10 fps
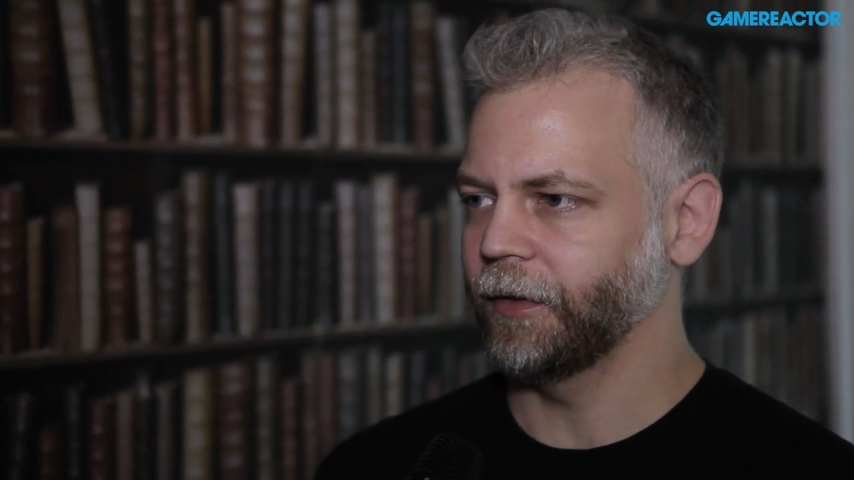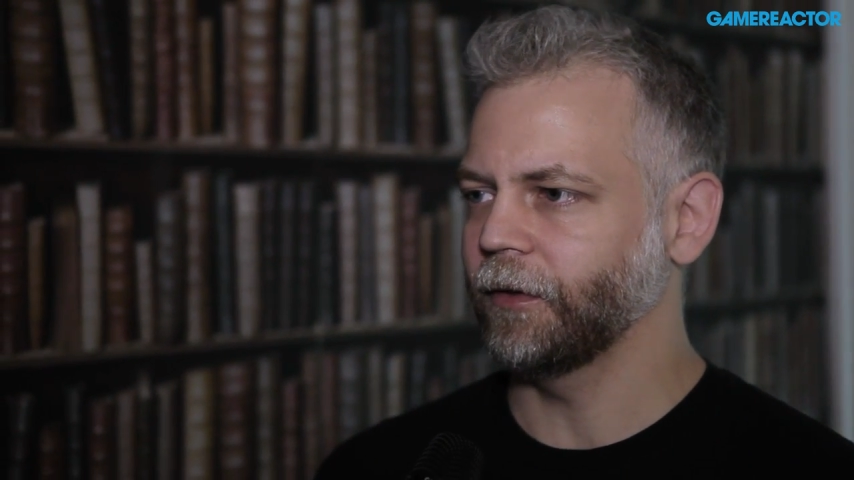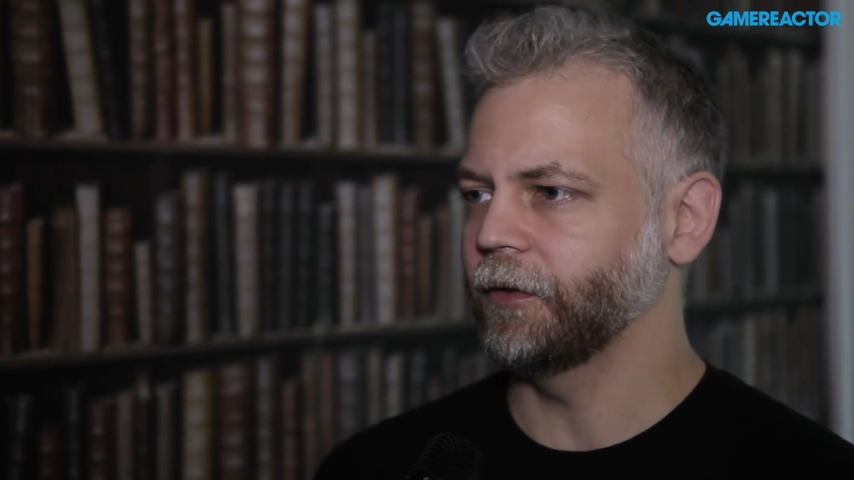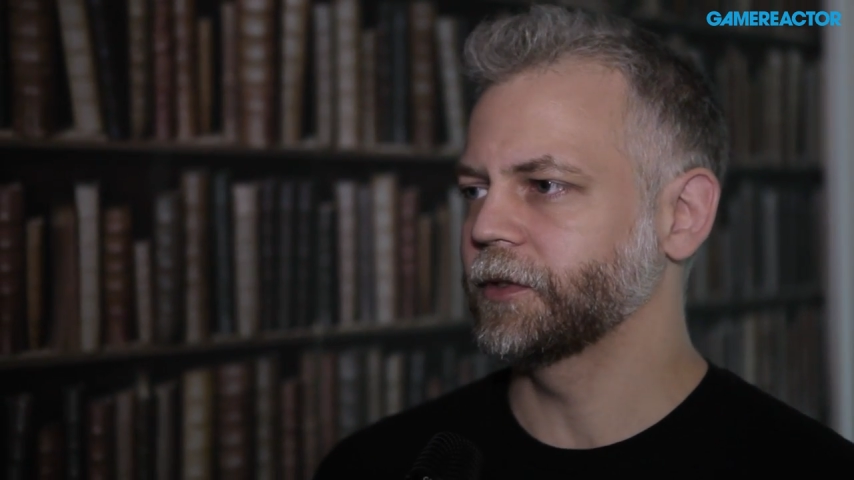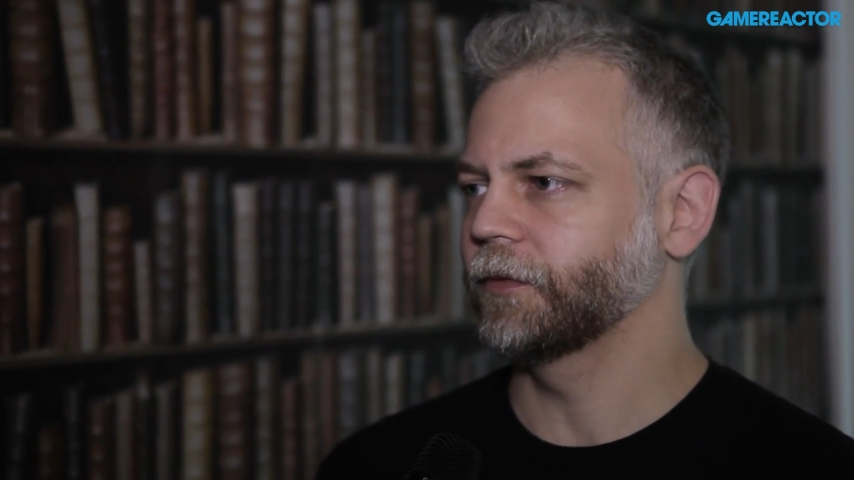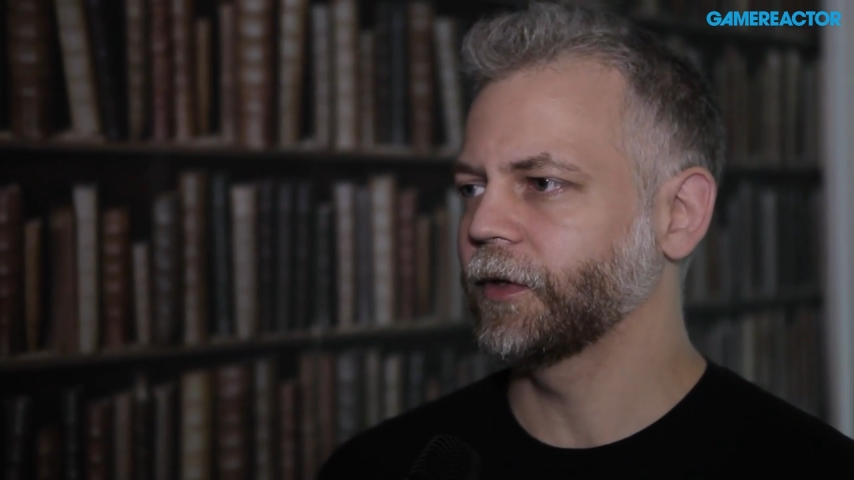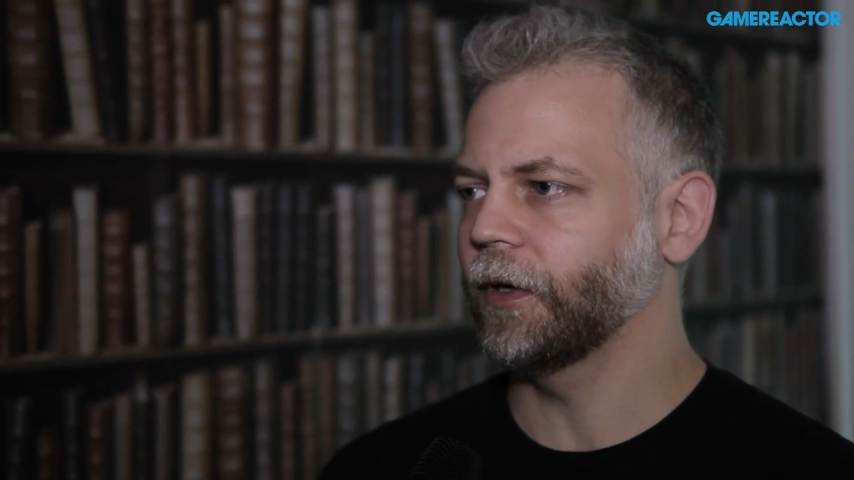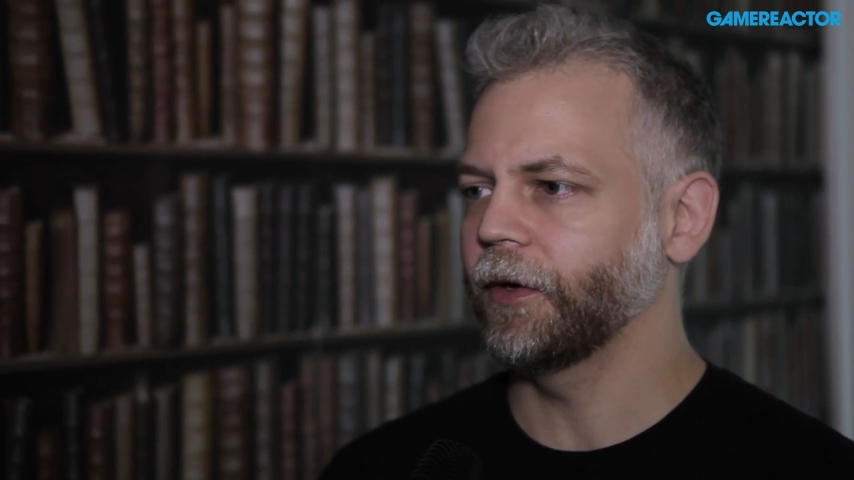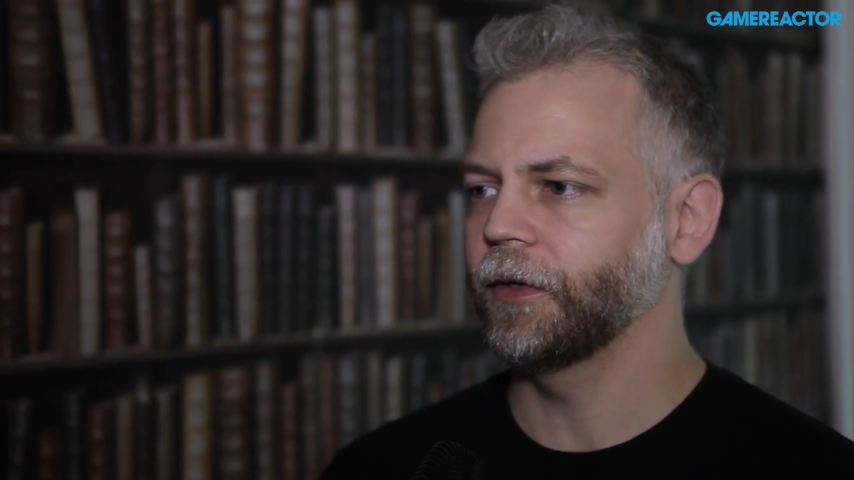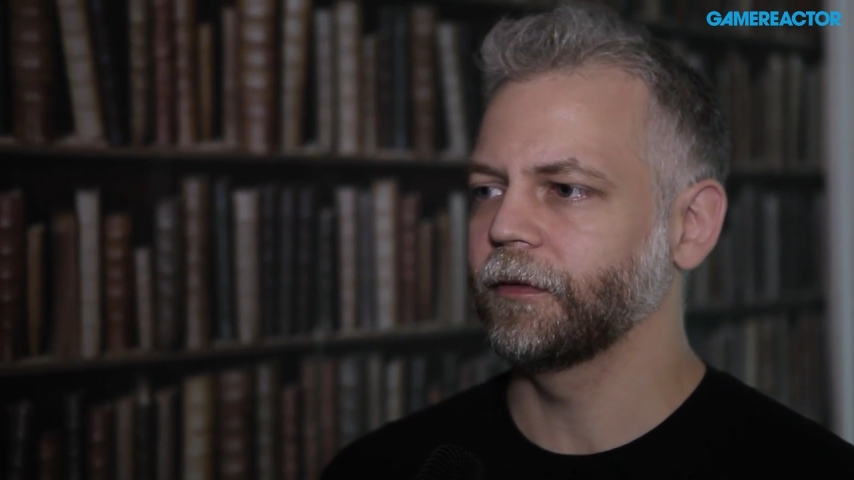the College of
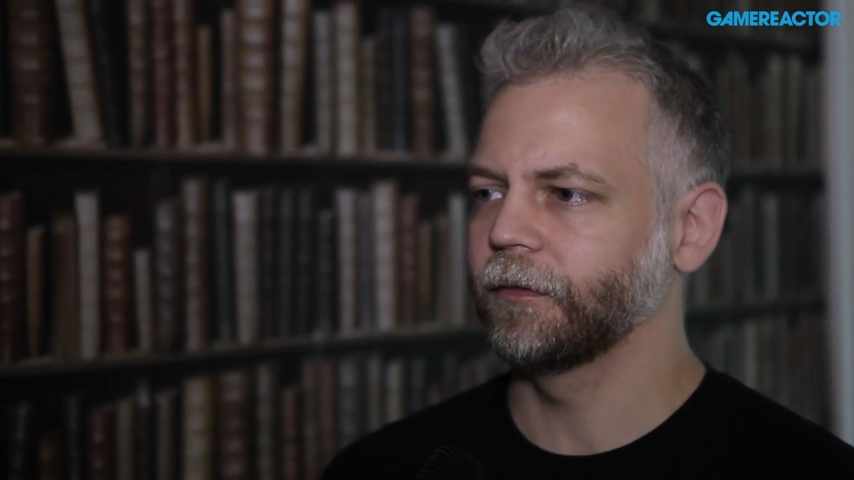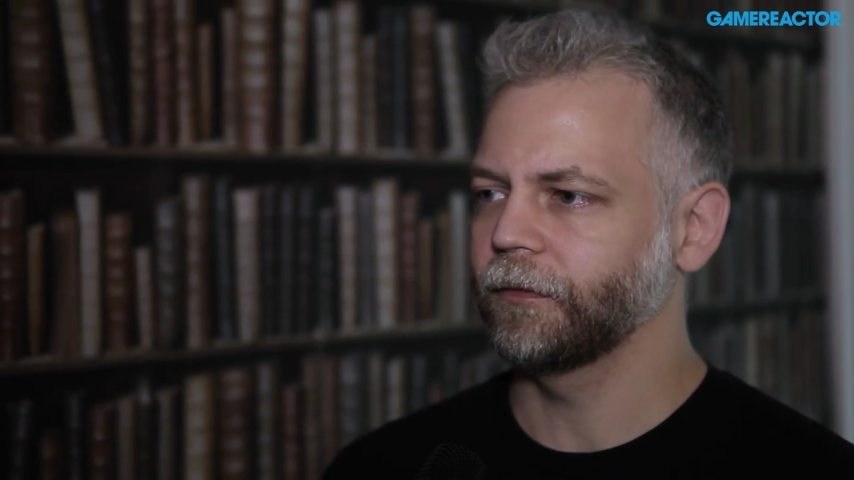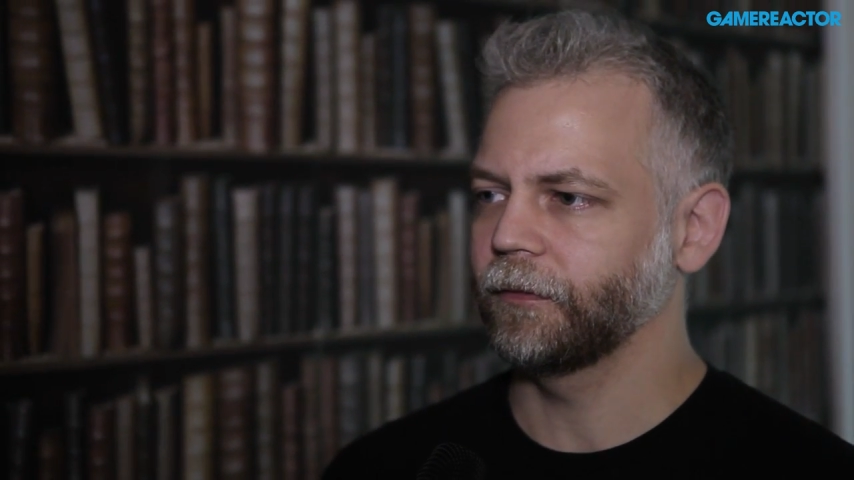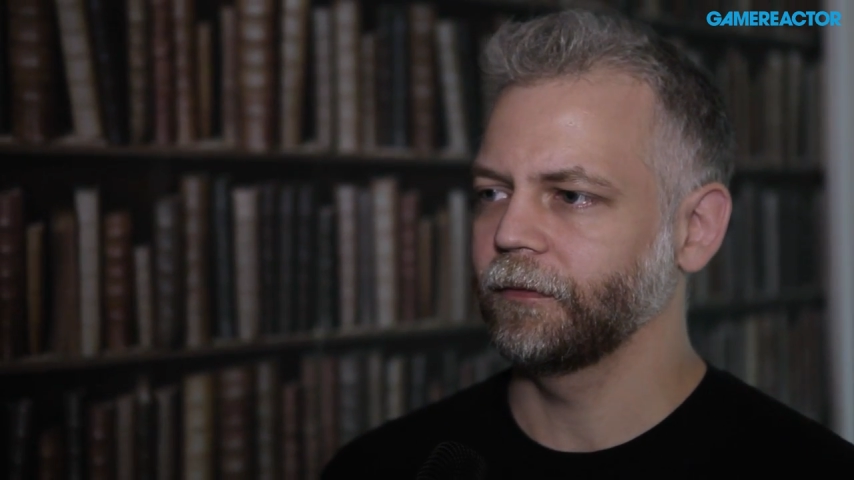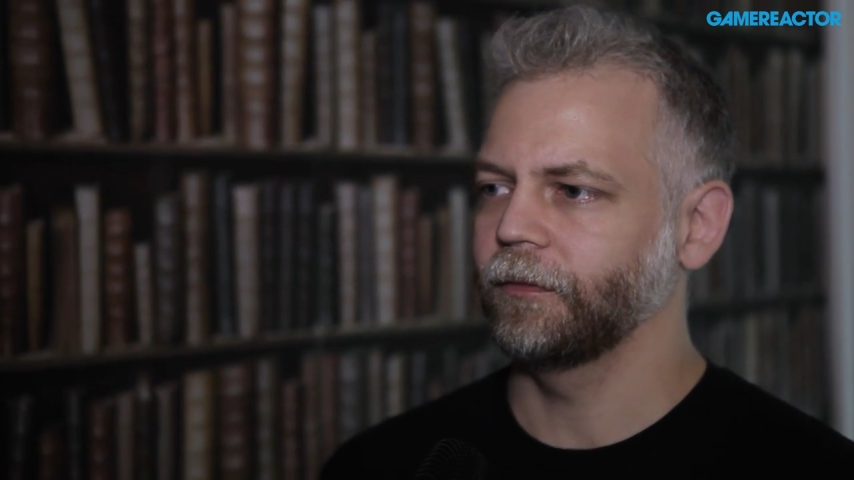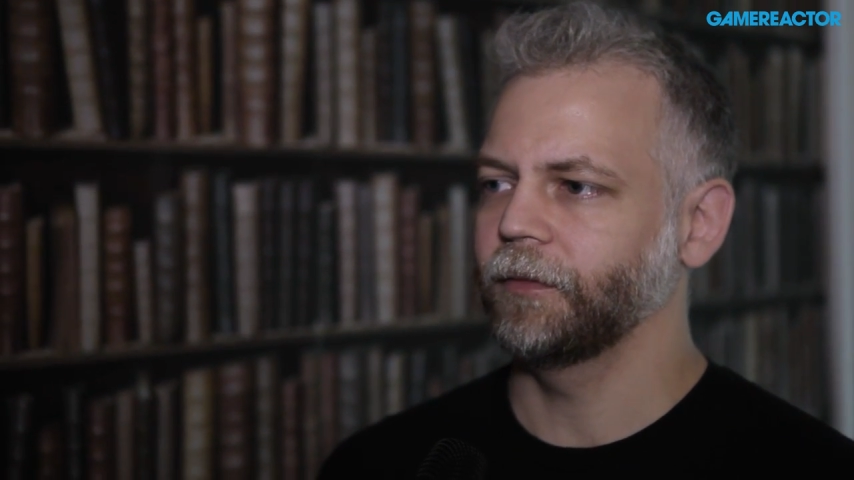Cardinals,